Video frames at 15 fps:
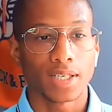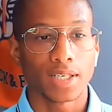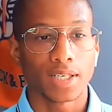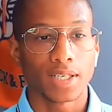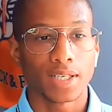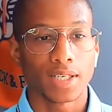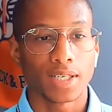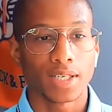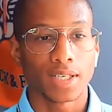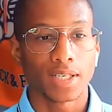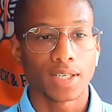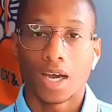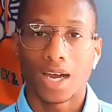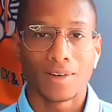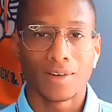the skills I
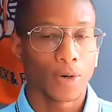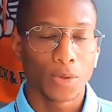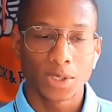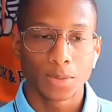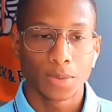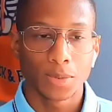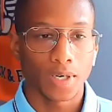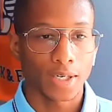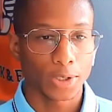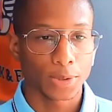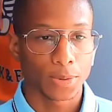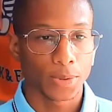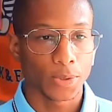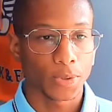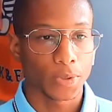needed to.
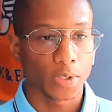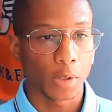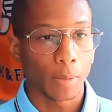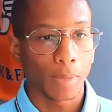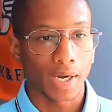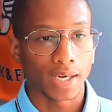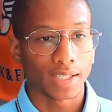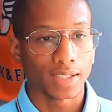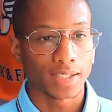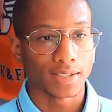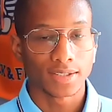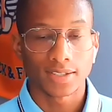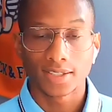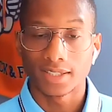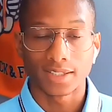I've always been entrepreneurial
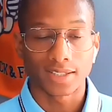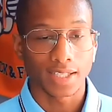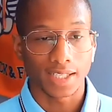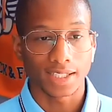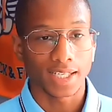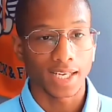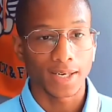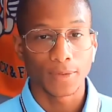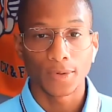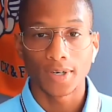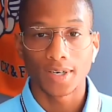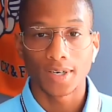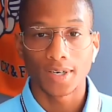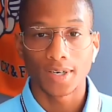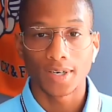minded since like
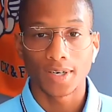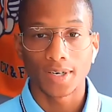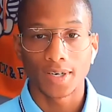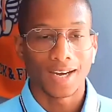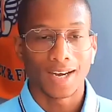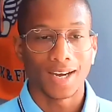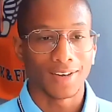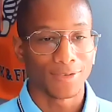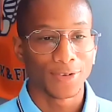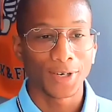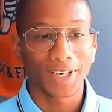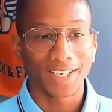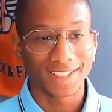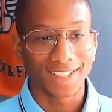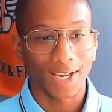day one.
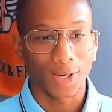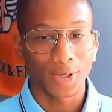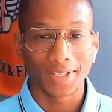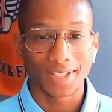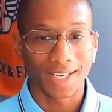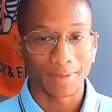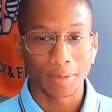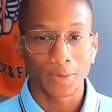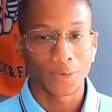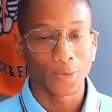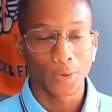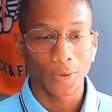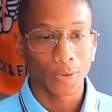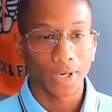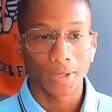Phil can tell you, like
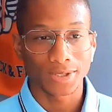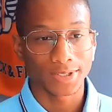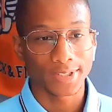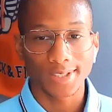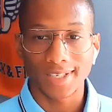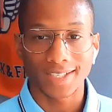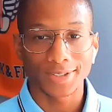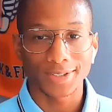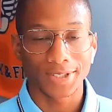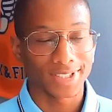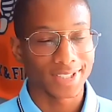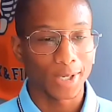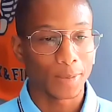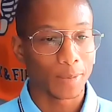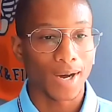before when I was little, I used to
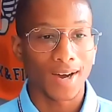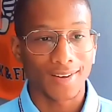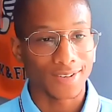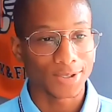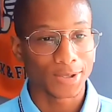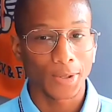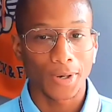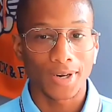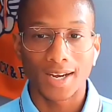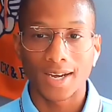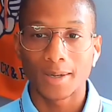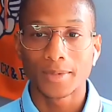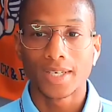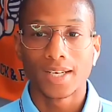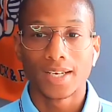sell bottles growing up.
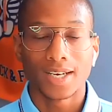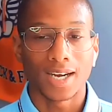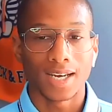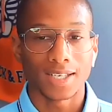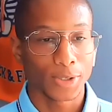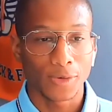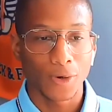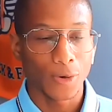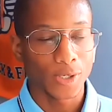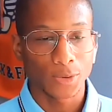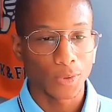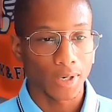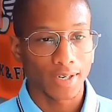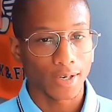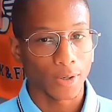So I've always wanted
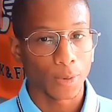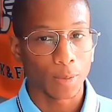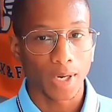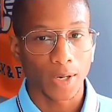to own my own